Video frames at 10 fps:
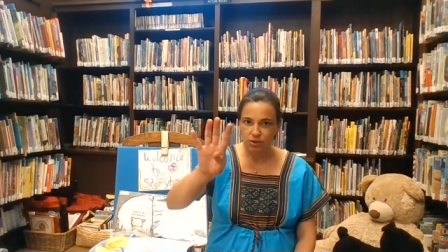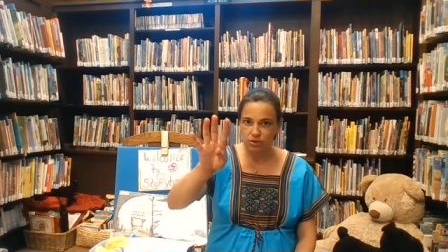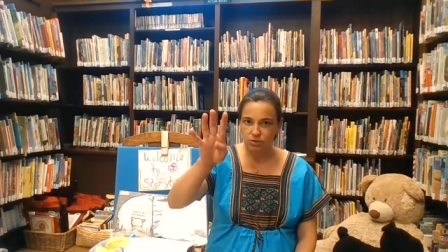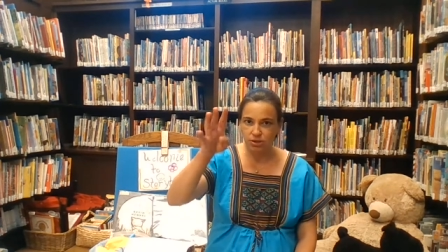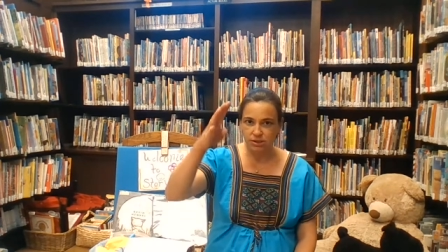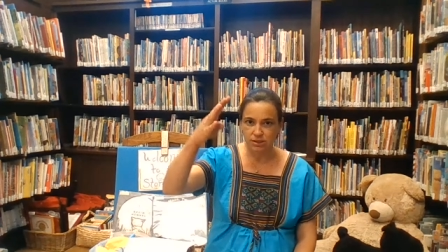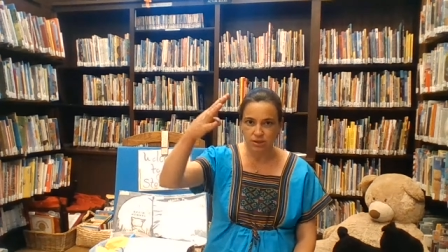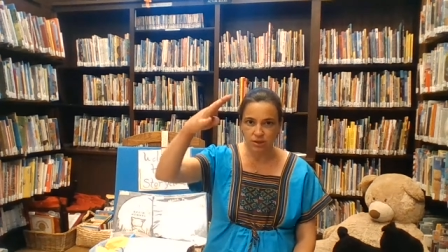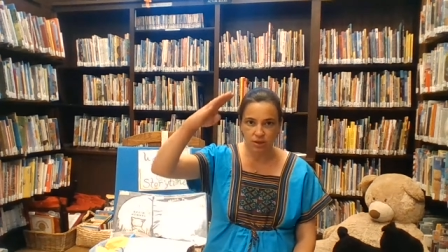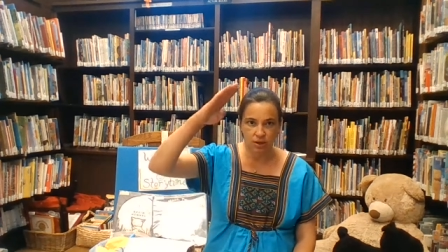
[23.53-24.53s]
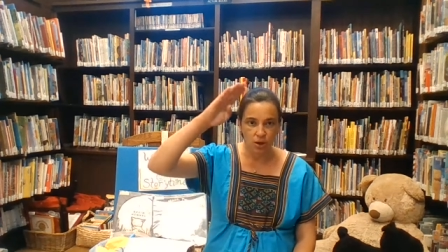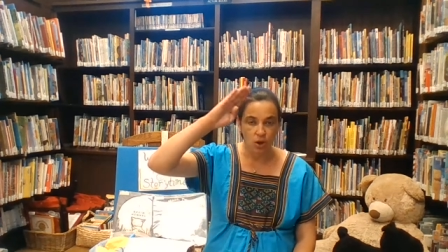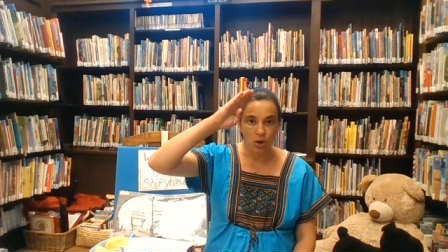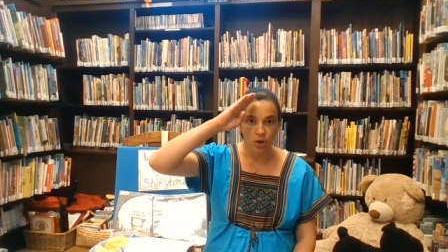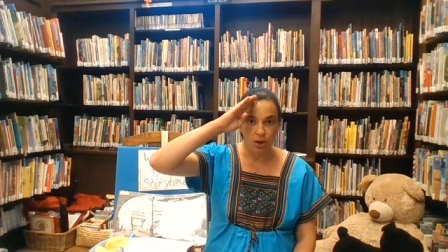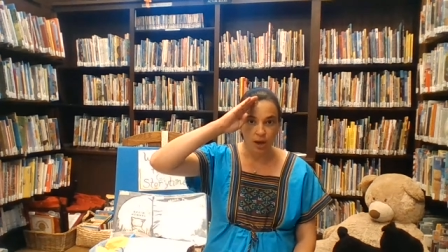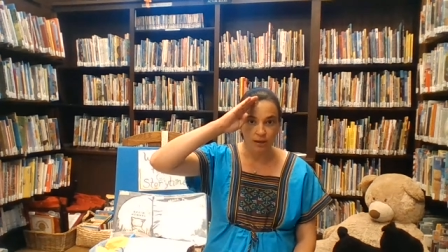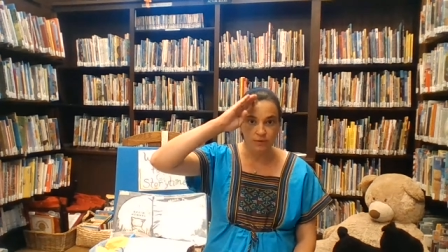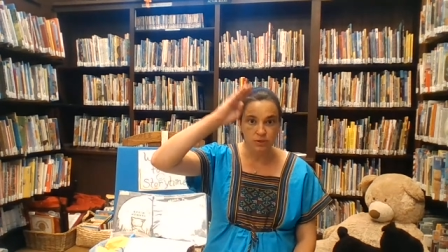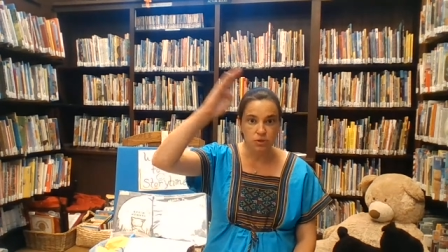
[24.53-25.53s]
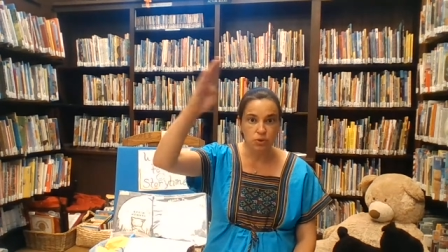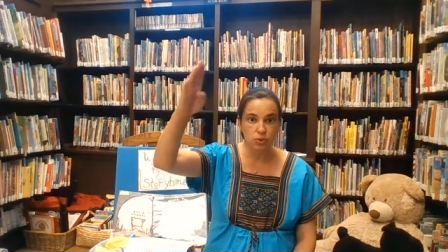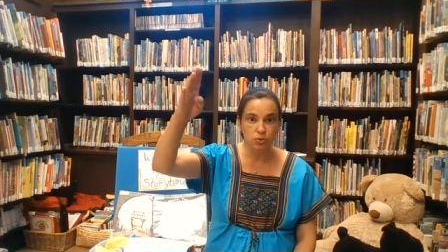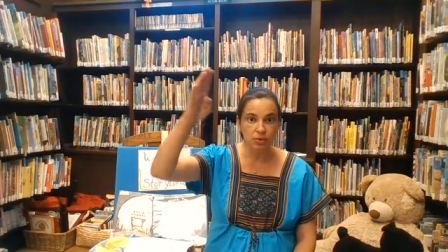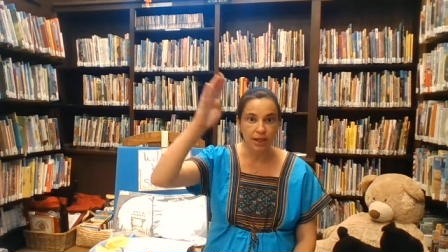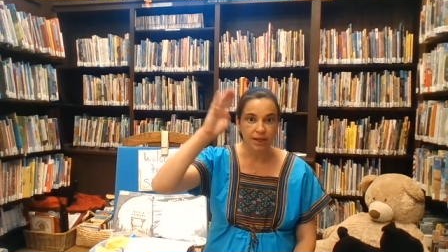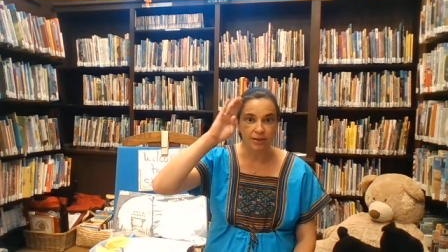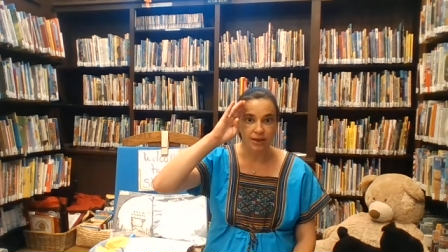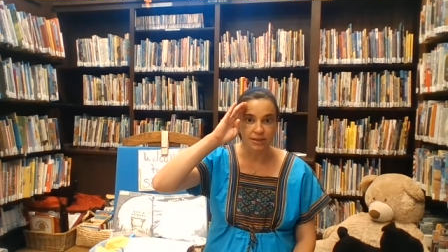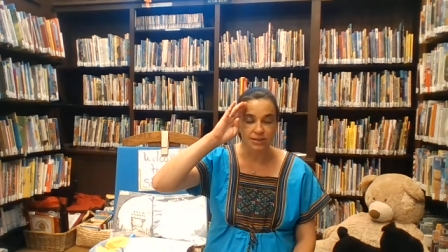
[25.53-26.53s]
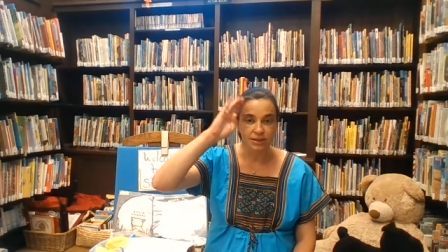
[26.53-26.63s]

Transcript: you just kind of salute like this,